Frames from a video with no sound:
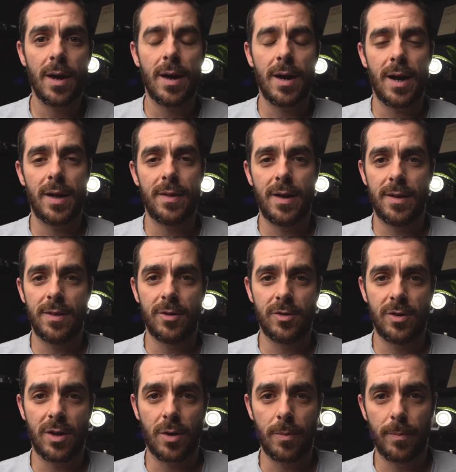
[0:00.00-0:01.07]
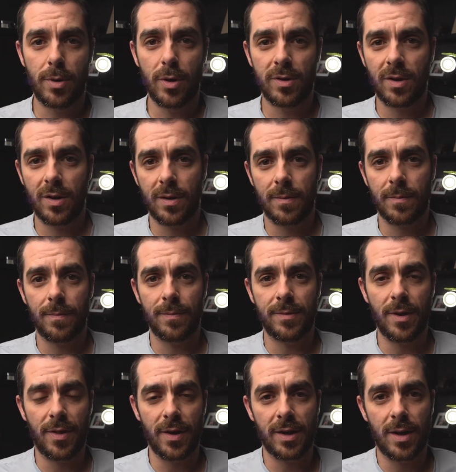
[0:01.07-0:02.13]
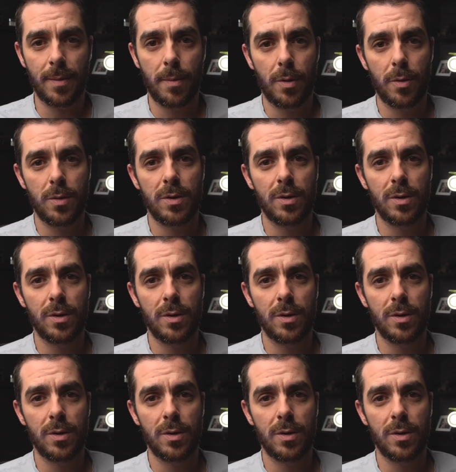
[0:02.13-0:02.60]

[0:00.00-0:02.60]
And then there's the computer to think about.